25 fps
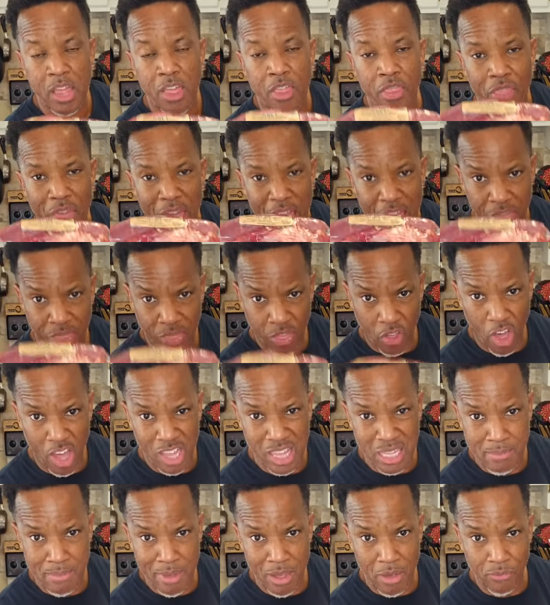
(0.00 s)
They thaw
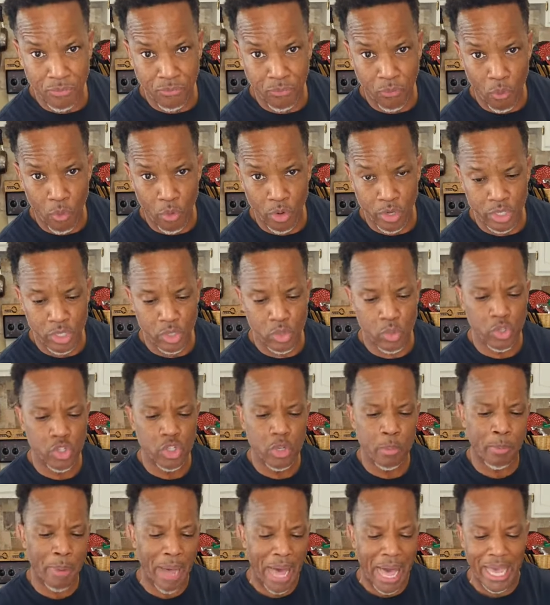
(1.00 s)
them out for you, and you
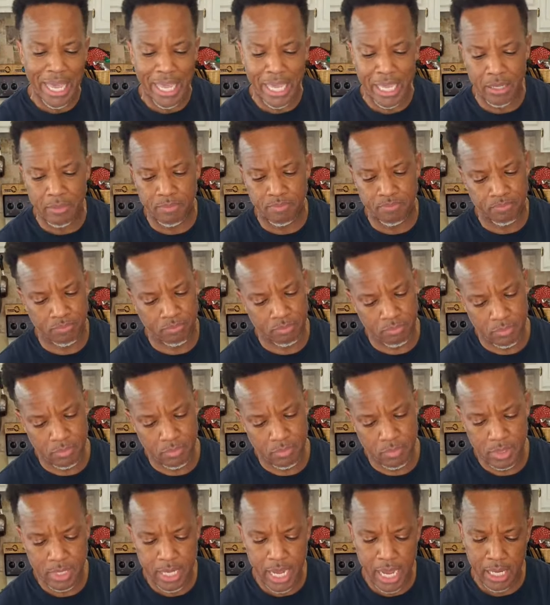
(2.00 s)
buy it
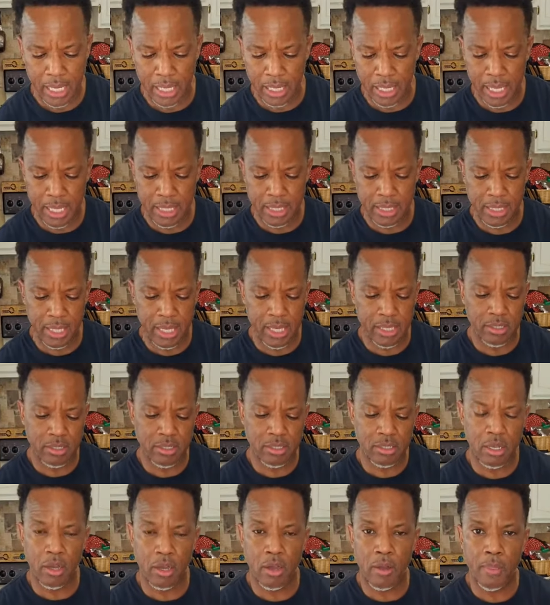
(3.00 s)
kind of like this.
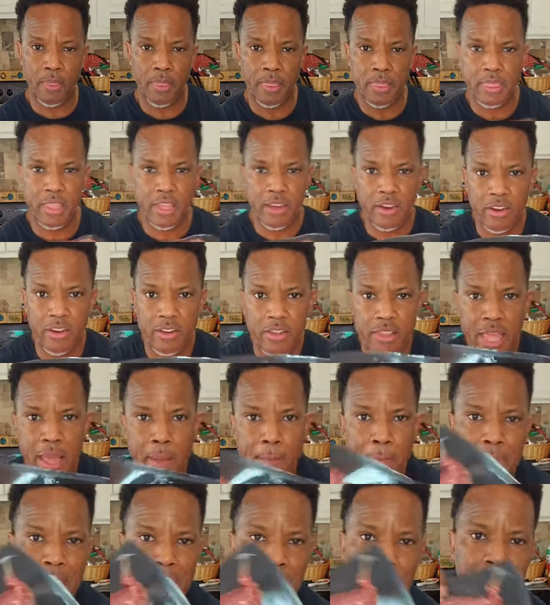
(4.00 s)
So there
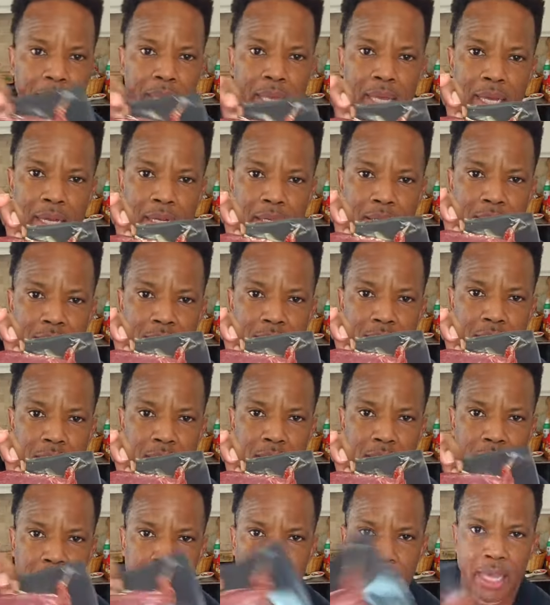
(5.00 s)
that baby is.
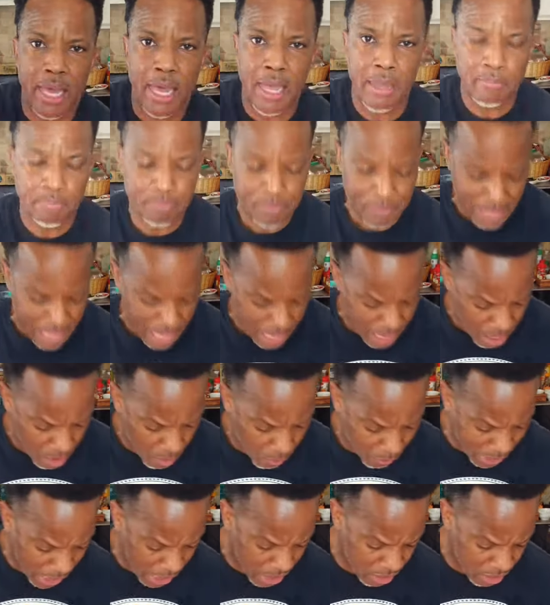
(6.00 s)
Okay. Now, when I